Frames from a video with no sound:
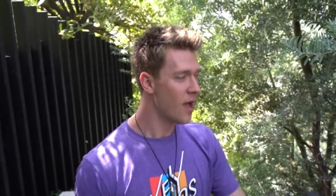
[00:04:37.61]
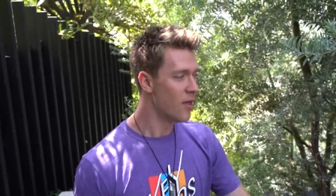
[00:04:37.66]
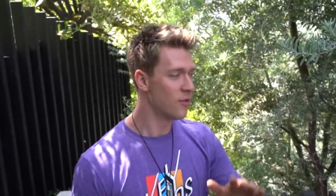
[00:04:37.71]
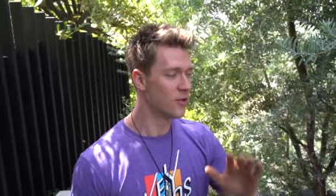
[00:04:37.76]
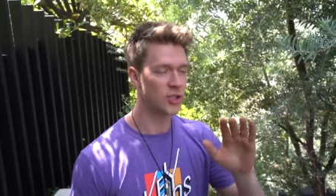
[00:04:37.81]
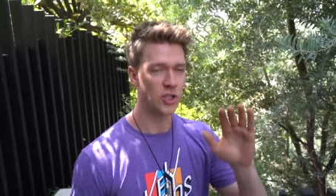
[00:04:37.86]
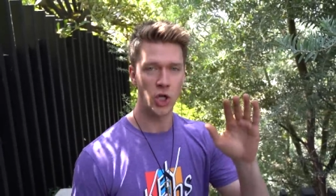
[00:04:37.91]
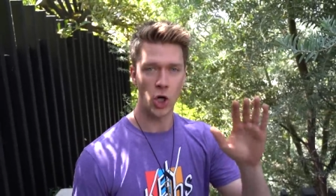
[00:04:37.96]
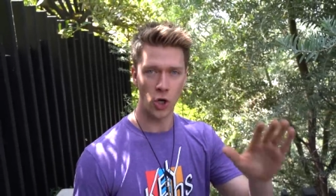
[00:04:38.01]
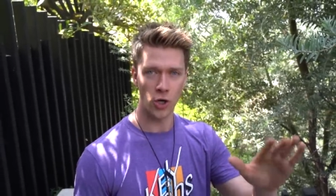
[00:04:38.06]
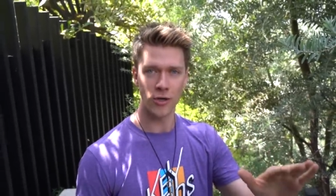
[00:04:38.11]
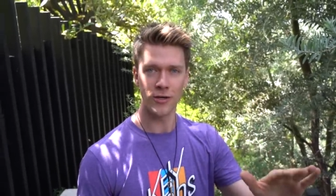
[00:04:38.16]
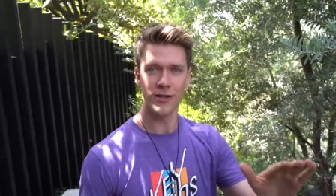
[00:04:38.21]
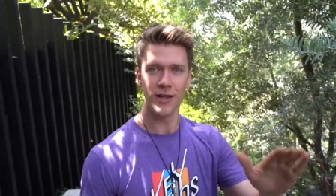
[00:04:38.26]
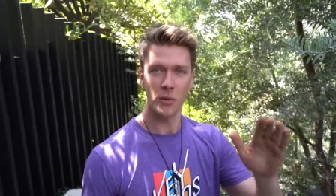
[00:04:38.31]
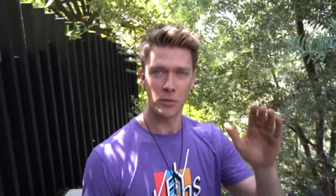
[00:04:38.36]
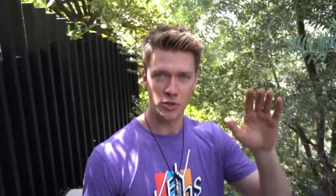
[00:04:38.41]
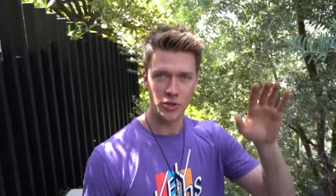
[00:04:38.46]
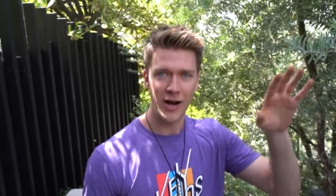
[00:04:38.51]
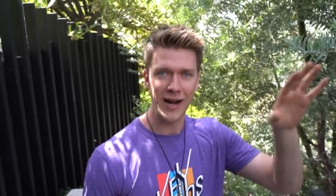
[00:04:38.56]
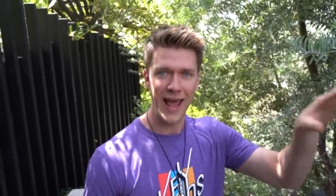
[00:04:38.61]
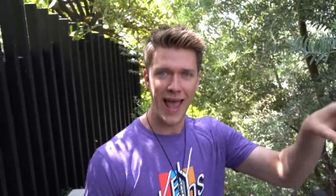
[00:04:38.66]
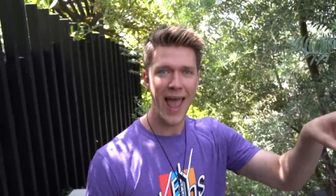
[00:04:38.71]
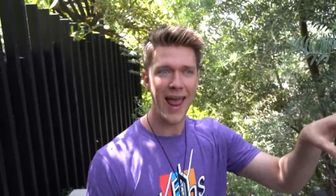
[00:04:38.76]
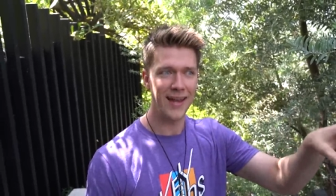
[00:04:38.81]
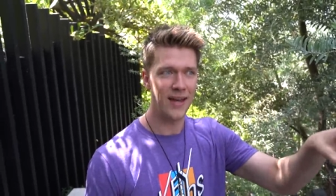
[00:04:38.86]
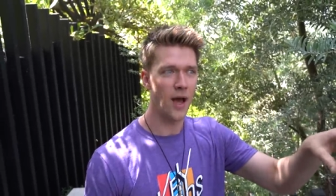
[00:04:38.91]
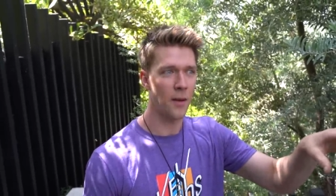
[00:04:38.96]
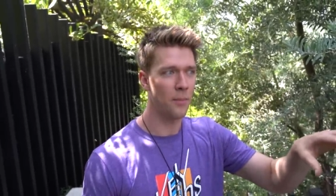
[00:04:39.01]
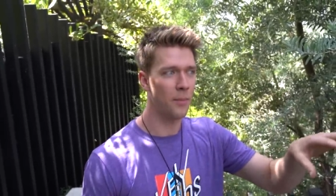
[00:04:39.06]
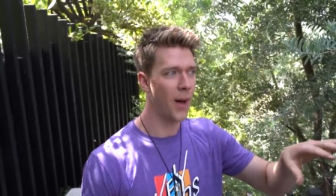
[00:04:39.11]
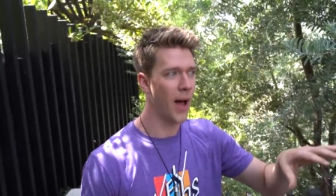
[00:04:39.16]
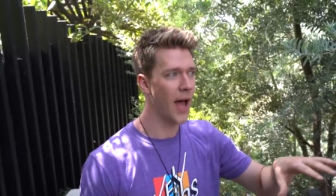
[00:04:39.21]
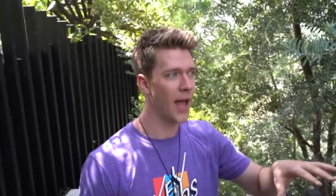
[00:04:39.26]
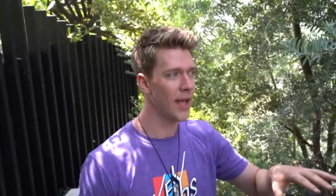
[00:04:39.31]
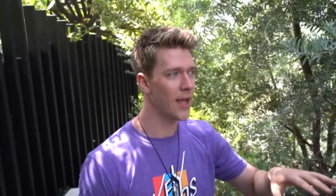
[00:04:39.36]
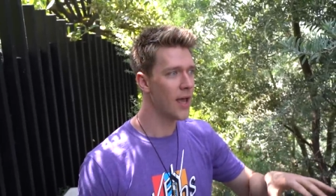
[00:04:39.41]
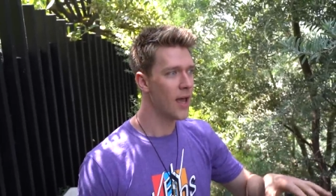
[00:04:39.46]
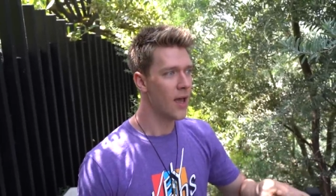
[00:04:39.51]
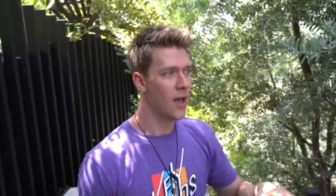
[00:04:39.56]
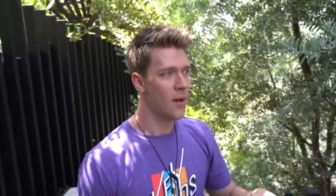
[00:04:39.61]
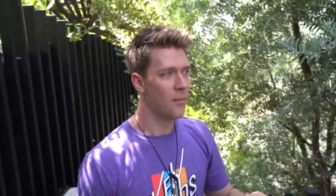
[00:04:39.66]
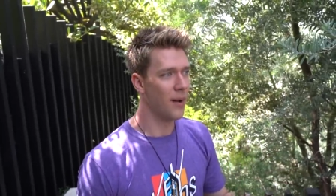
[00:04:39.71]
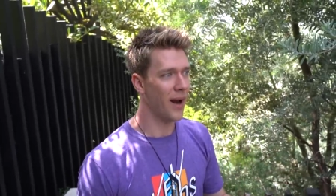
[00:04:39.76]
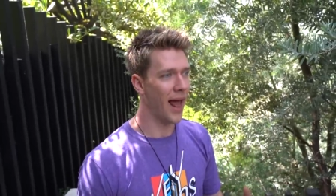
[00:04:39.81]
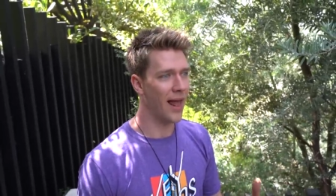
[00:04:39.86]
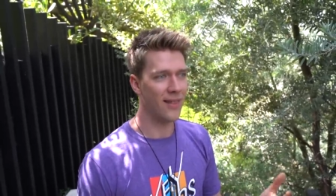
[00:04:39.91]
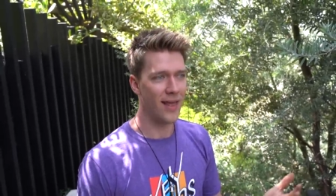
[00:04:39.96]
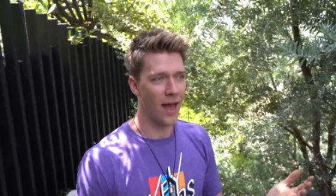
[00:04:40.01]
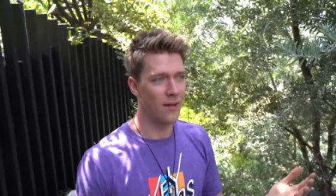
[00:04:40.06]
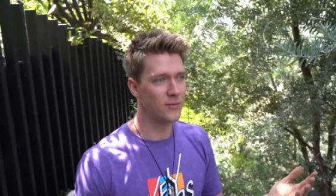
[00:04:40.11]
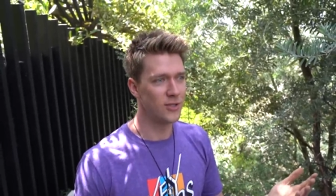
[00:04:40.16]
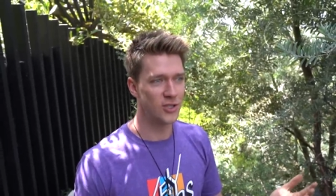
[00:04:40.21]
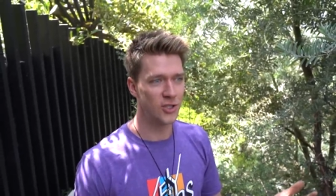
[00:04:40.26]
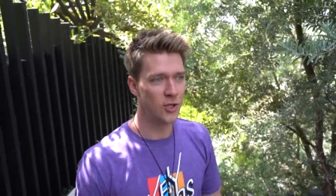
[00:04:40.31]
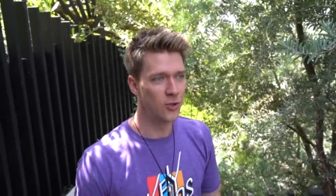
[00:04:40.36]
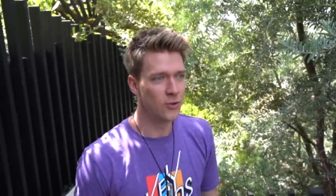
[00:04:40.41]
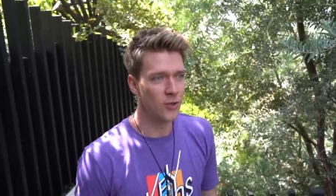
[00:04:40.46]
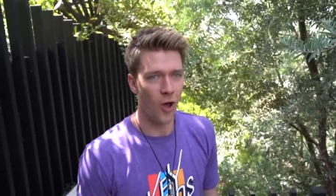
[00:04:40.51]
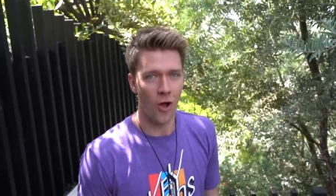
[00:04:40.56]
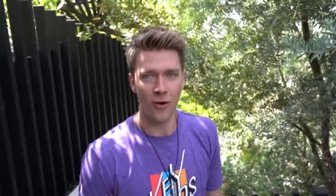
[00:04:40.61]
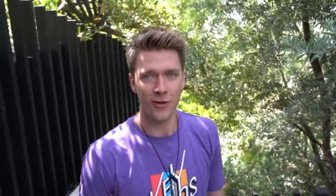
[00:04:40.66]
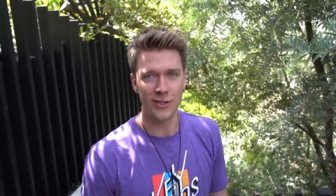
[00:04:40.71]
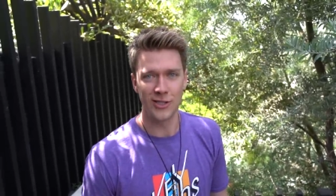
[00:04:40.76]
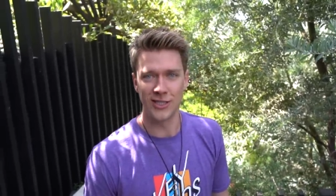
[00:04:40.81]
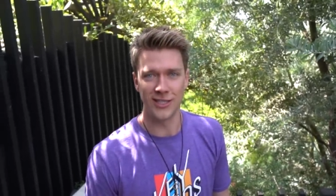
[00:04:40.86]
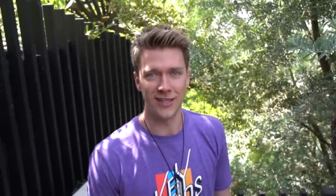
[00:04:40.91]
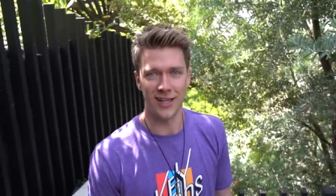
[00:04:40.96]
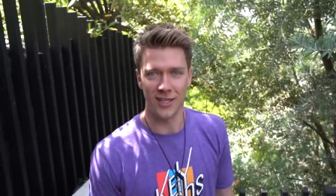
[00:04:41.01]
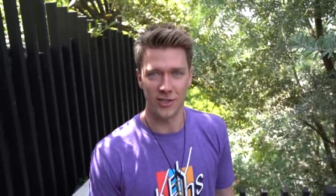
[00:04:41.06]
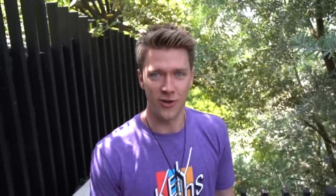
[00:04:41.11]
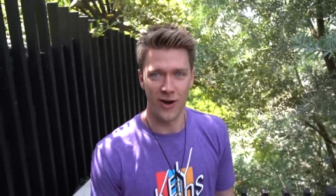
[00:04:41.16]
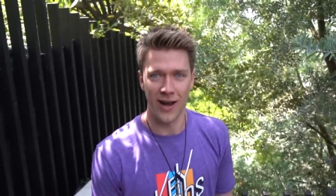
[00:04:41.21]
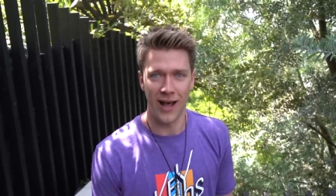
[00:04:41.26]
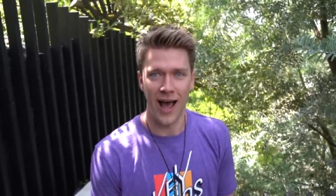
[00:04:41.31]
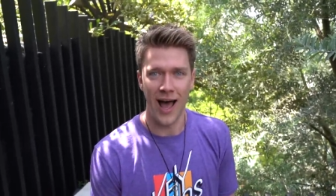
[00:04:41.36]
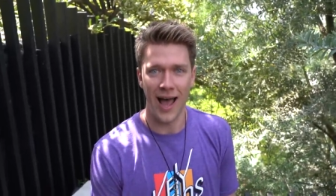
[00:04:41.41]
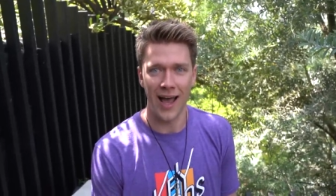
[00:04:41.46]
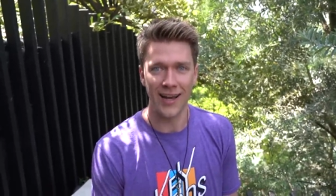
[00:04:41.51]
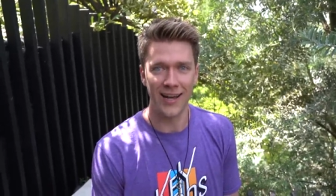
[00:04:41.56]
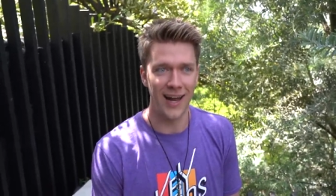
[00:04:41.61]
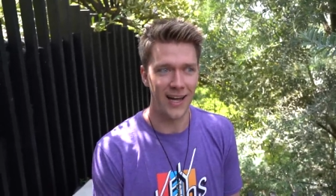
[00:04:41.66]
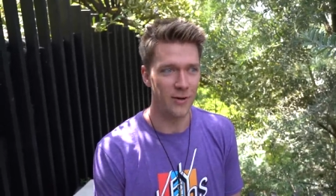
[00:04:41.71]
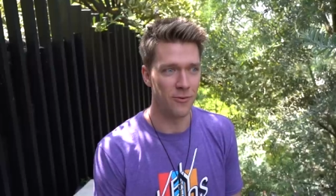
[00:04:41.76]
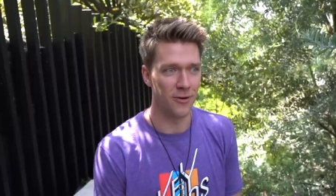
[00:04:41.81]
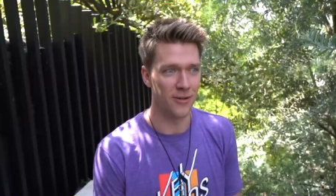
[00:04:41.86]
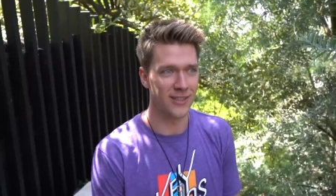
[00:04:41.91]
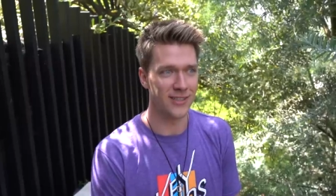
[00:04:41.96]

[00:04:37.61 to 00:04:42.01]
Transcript: There's a curtain that we'll try to end up by, but I, am just too large to like try to hide anywhere.